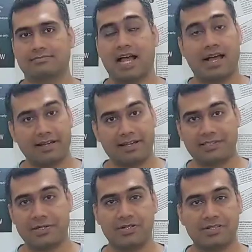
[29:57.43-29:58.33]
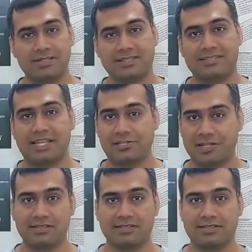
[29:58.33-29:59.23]
Hi students, this is
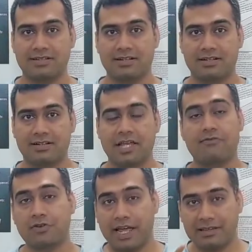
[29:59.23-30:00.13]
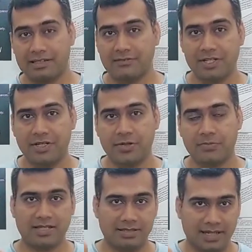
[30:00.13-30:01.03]
AJ sir. If you like this video,
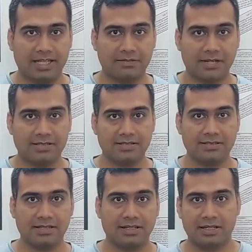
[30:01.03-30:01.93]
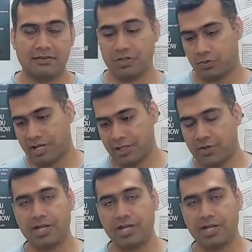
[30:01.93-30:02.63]
press the like button. If you would like to